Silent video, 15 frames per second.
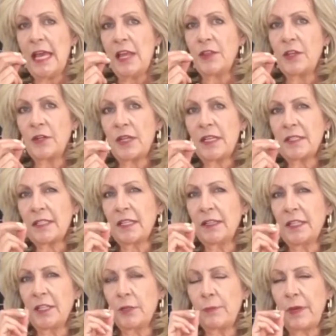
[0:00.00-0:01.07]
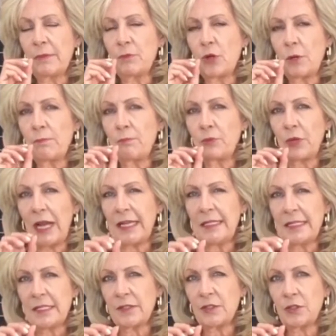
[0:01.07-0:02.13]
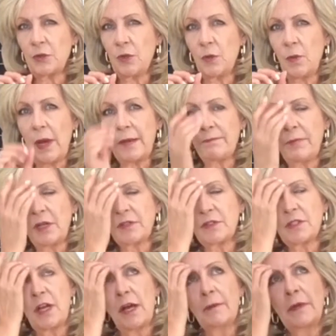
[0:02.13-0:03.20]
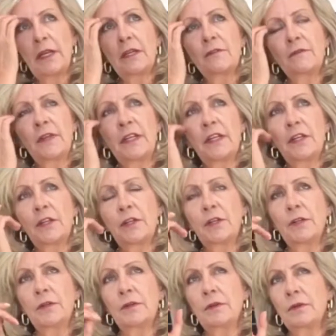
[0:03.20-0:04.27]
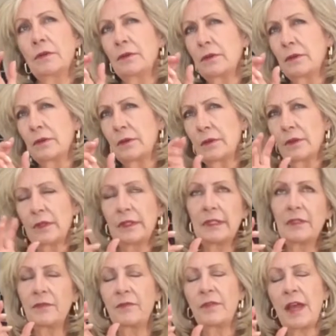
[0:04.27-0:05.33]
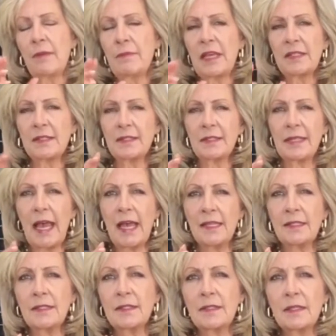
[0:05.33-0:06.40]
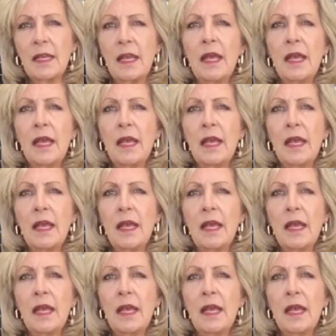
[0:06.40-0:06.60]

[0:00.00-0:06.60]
There is a little bit more brightness to a white balsamic vinegar, if that makes sense,